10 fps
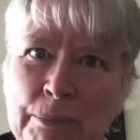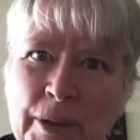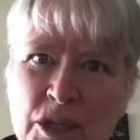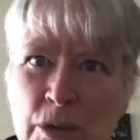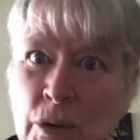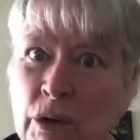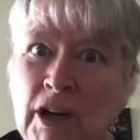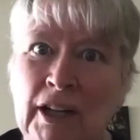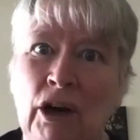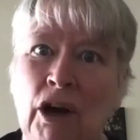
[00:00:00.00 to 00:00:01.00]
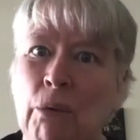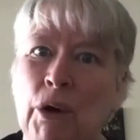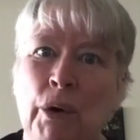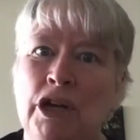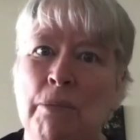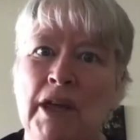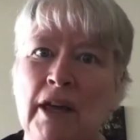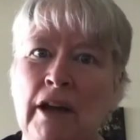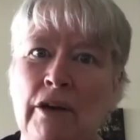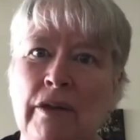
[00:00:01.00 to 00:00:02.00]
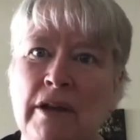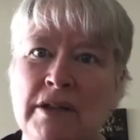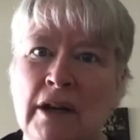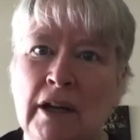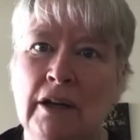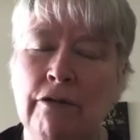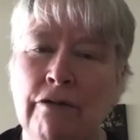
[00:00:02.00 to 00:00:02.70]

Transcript: because we don't know how long we're going to be under these kind of